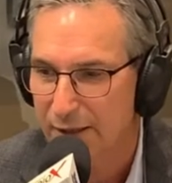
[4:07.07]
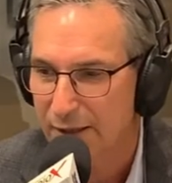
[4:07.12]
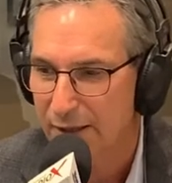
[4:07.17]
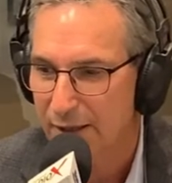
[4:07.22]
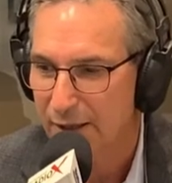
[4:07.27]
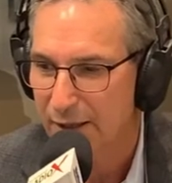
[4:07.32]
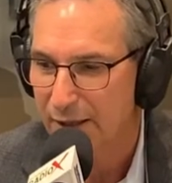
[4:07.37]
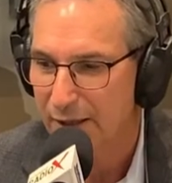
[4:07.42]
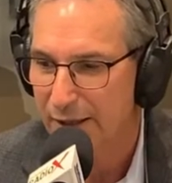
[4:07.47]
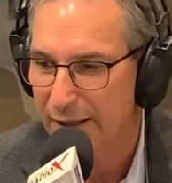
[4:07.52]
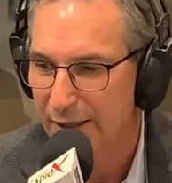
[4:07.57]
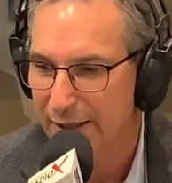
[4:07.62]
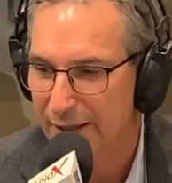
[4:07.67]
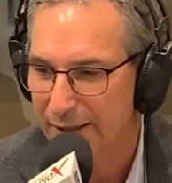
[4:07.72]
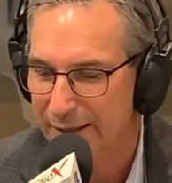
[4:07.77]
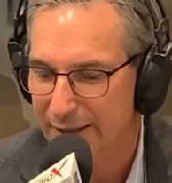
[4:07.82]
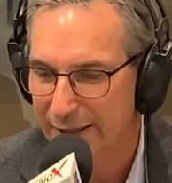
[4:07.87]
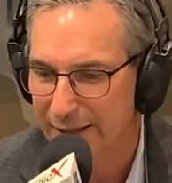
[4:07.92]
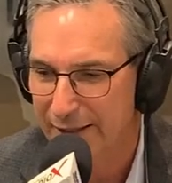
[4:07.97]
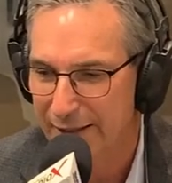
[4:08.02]

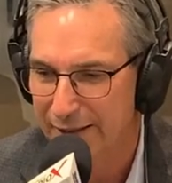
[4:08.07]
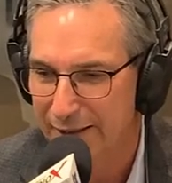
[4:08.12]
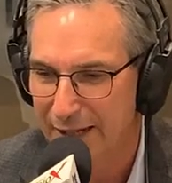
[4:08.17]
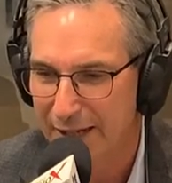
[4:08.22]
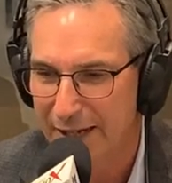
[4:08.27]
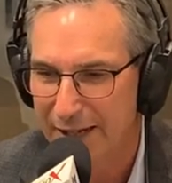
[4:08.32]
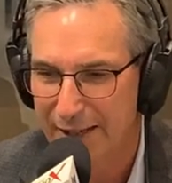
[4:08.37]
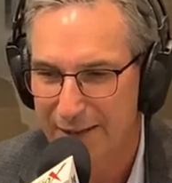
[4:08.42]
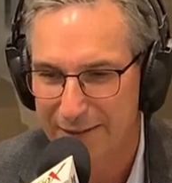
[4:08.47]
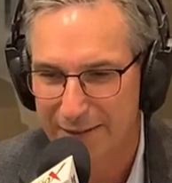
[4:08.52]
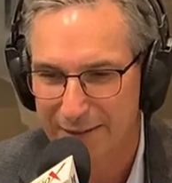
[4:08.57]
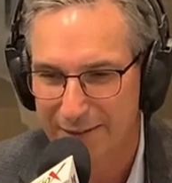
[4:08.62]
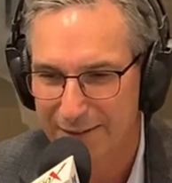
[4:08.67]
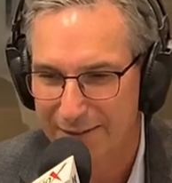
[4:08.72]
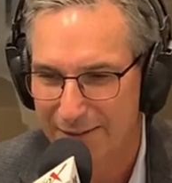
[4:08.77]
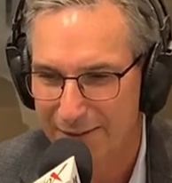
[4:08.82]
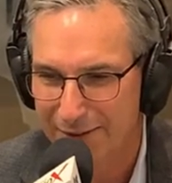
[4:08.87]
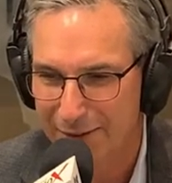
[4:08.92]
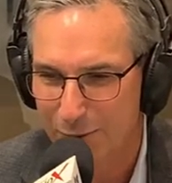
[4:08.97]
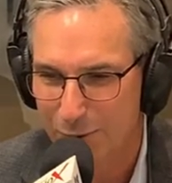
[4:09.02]
And not
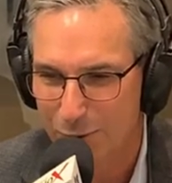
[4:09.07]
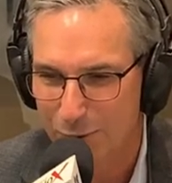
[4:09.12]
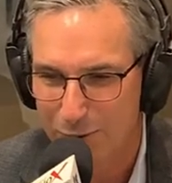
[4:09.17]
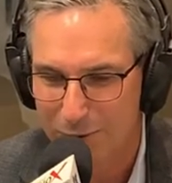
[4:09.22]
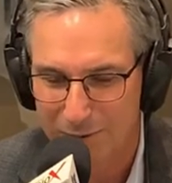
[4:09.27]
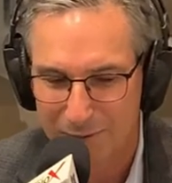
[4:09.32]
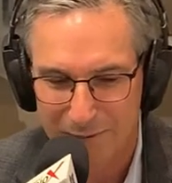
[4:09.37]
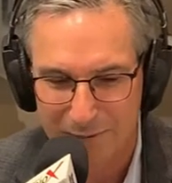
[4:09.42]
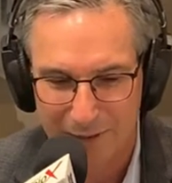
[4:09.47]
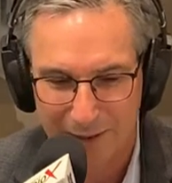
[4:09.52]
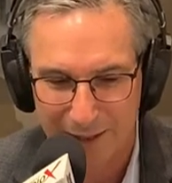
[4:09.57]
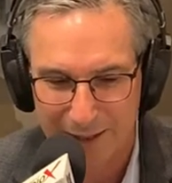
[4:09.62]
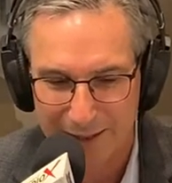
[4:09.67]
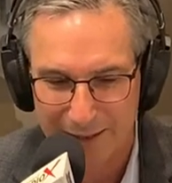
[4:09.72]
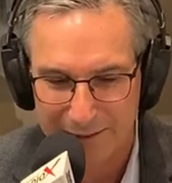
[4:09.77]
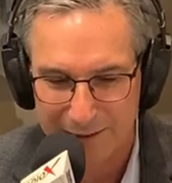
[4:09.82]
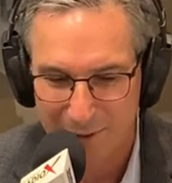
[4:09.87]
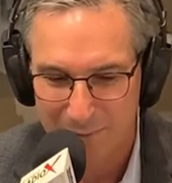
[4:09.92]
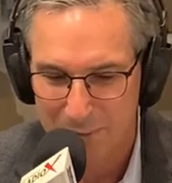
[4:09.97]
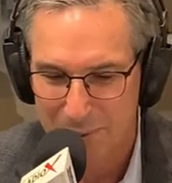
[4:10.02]
the old
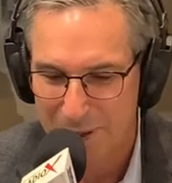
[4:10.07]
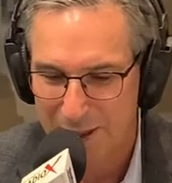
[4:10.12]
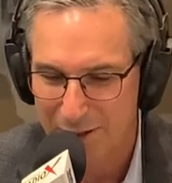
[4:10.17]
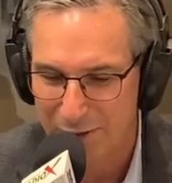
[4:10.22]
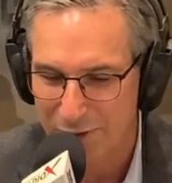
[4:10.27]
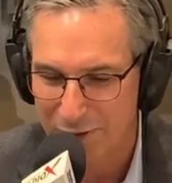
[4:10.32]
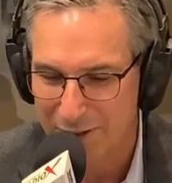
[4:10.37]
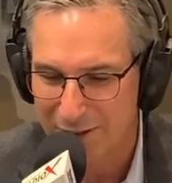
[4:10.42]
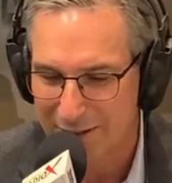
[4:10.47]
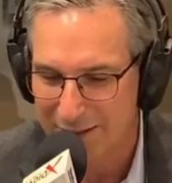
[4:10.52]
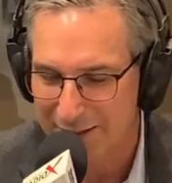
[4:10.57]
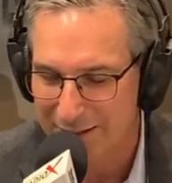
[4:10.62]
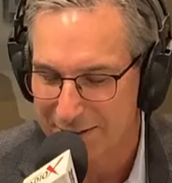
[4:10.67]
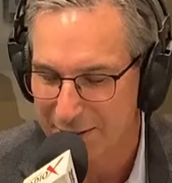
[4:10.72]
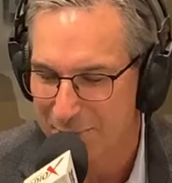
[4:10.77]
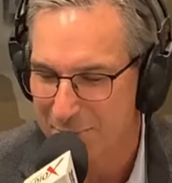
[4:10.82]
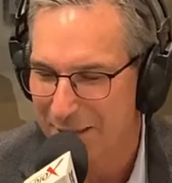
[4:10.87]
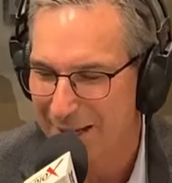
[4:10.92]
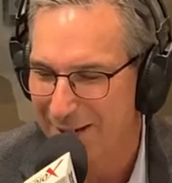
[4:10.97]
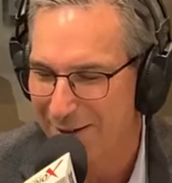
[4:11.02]
connect and pitch or connect
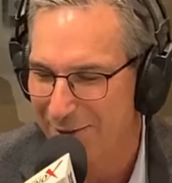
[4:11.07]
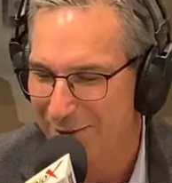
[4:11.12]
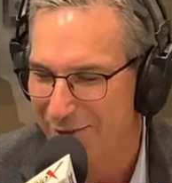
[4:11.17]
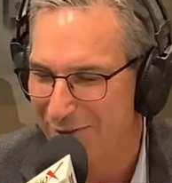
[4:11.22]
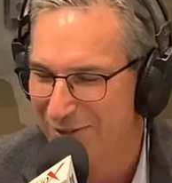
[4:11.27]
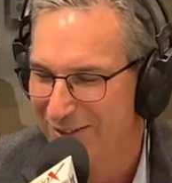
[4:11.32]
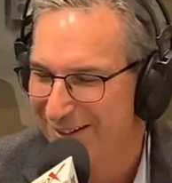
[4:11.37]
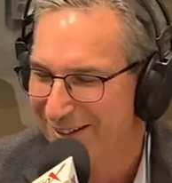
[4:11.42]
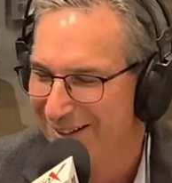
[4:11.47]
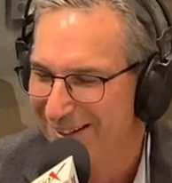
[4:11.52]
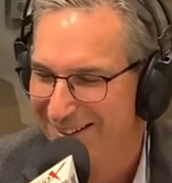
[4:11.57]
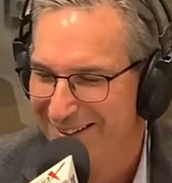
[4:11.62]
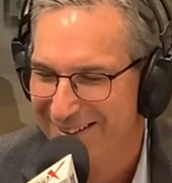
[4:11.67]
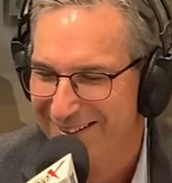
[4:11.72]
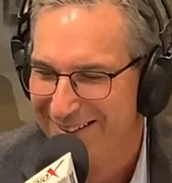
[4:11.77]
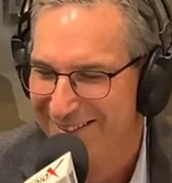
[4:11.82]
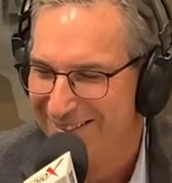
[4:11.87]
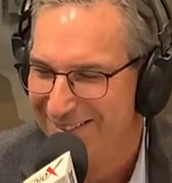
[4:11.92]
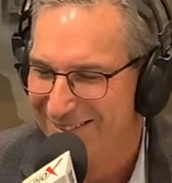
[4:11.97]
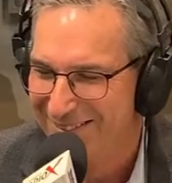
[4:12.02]
and pounce.
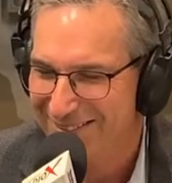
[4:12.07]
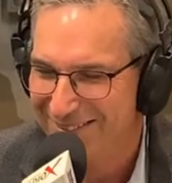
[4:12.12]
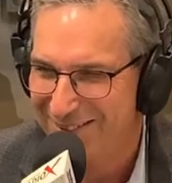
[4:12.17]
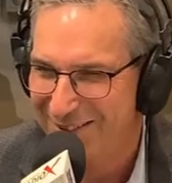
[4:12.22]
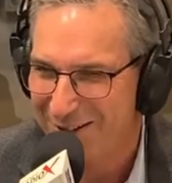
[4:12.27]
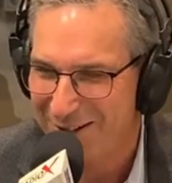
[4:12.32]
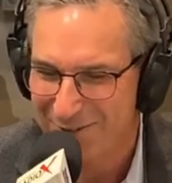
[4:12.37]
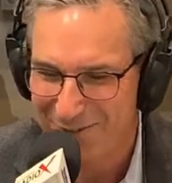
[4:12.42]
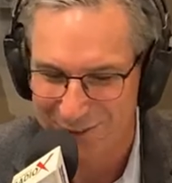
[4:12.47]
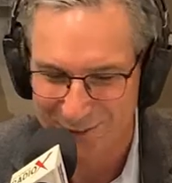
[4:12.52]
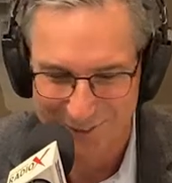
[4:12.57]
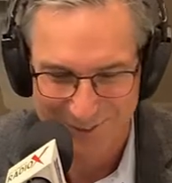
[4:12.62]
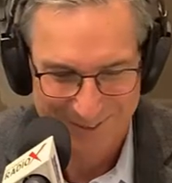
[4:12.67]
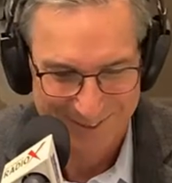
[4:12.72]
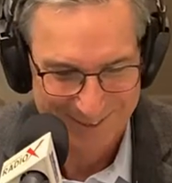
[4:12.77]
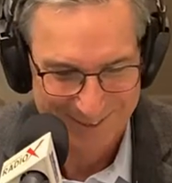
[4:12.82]
Just awful.